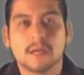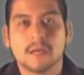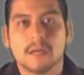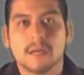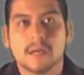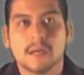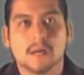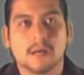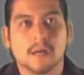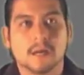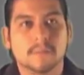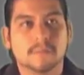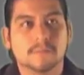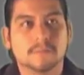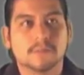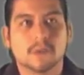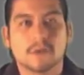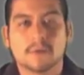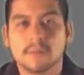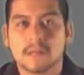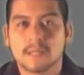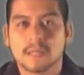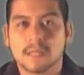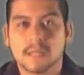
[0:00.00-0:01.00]

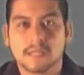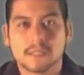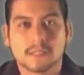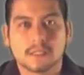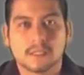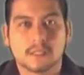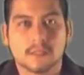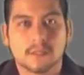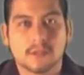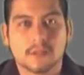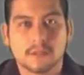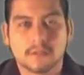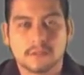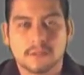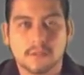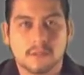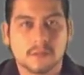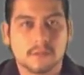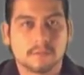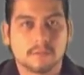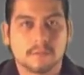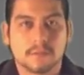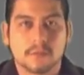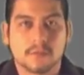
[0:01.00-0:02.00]
Nobody likes to hear a
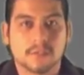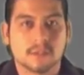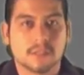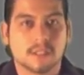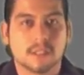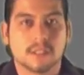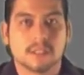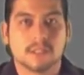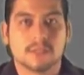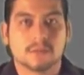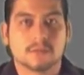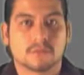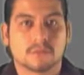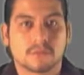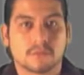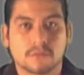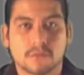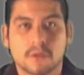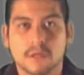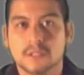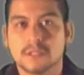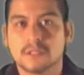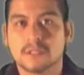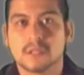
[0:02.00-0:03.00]
person that just
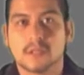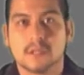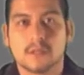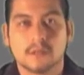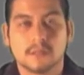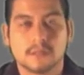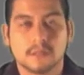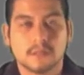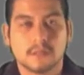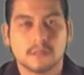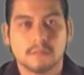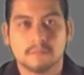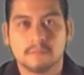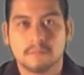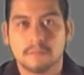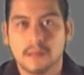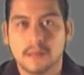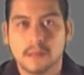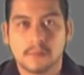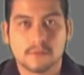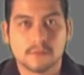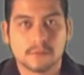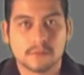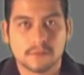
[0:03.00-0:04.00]
runs on and
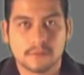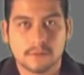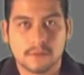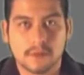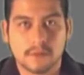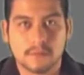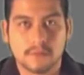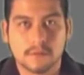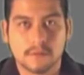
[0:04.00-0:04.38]
babbles forever.